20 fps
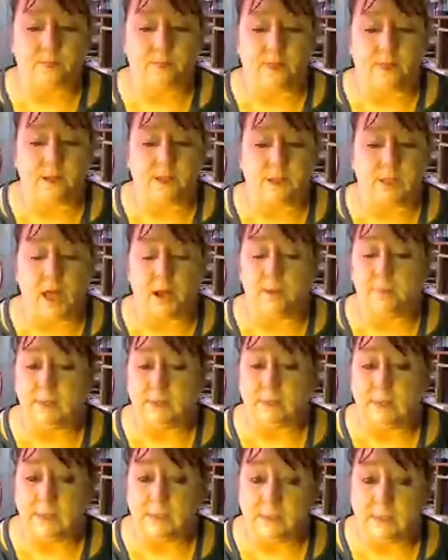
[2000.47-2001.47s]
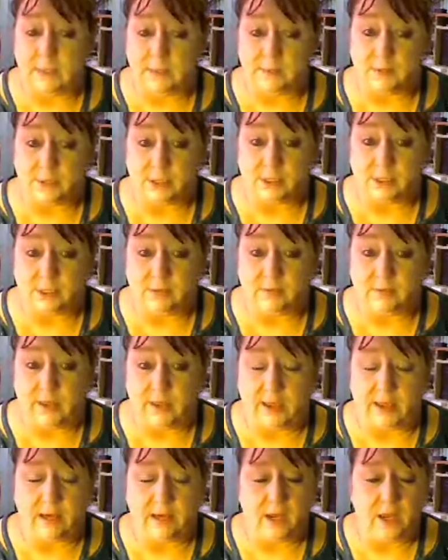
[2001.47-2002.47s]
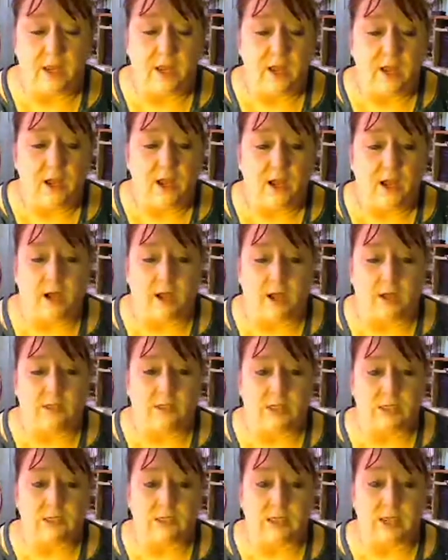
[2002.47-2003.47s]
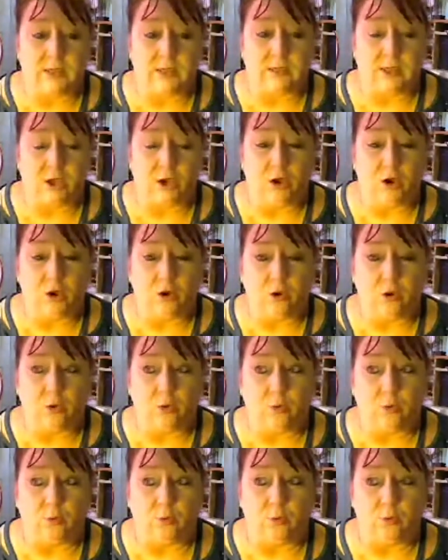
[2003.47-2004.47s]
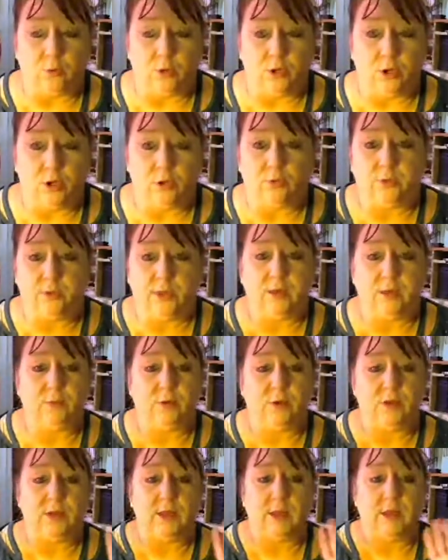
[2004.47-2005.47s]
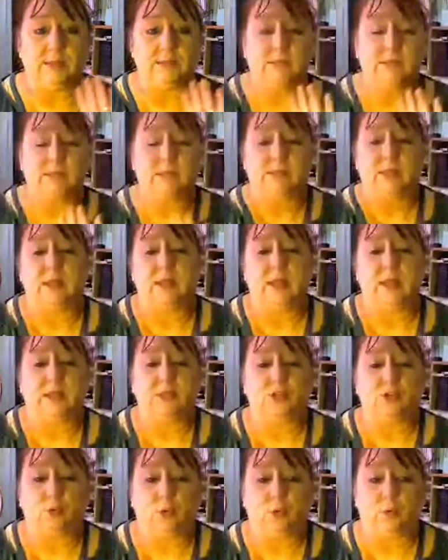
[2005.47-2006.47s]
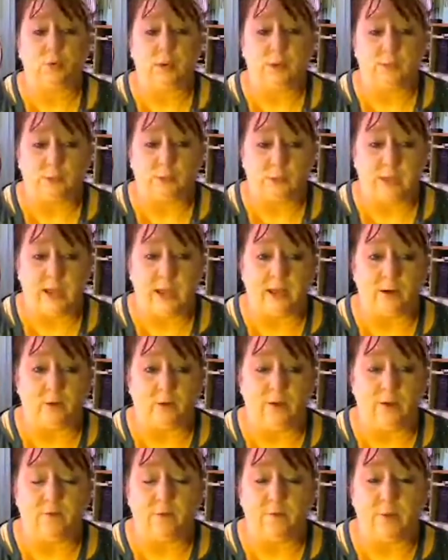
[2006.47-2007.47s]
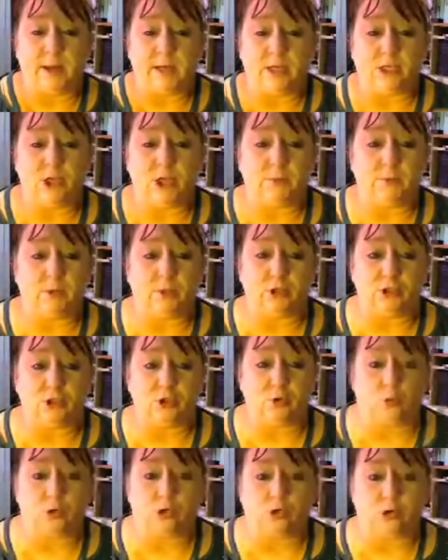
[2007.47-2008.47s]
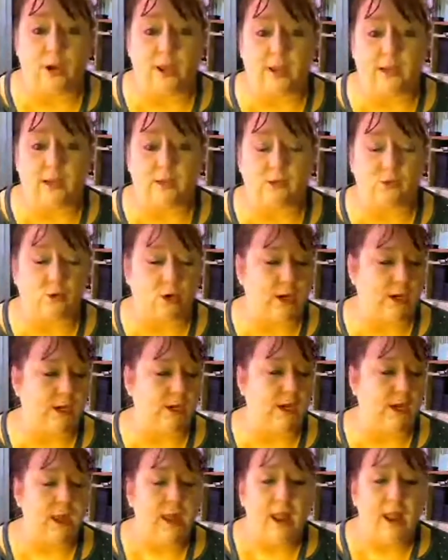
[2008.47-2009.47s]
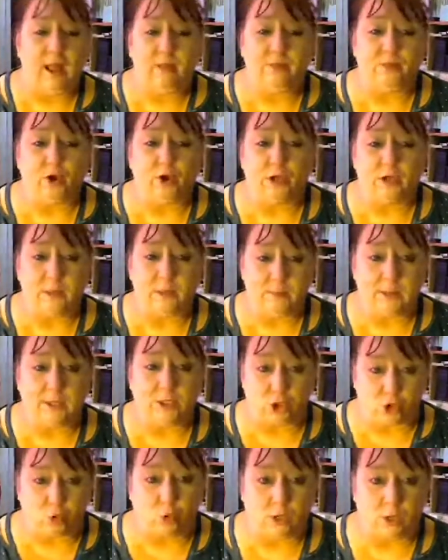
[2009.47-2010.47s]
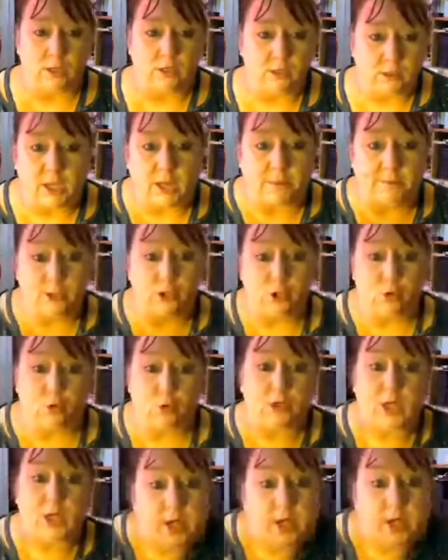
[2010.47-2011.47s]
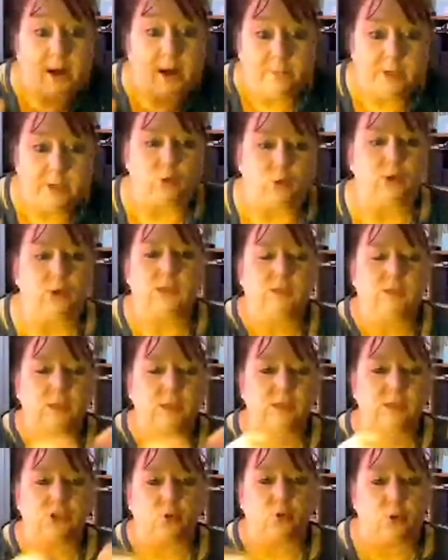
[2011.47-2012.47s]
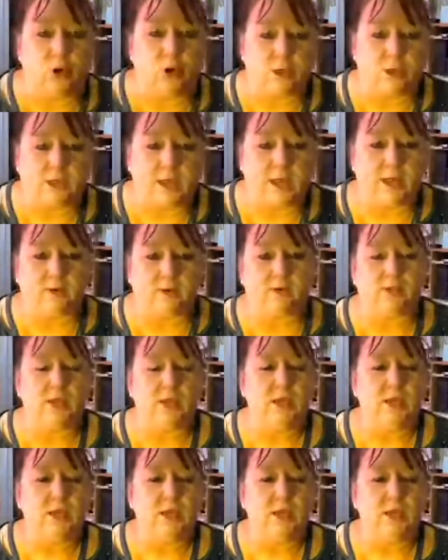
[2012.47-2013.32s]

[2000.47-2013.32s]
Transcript: There's a lot of misconceptions in that. Just like the whole new thing when Etsy said a short readable title. Everybody jumped on the short train and thought they meant short. Gotta be short. Gotta be short. Let's shorten our titles.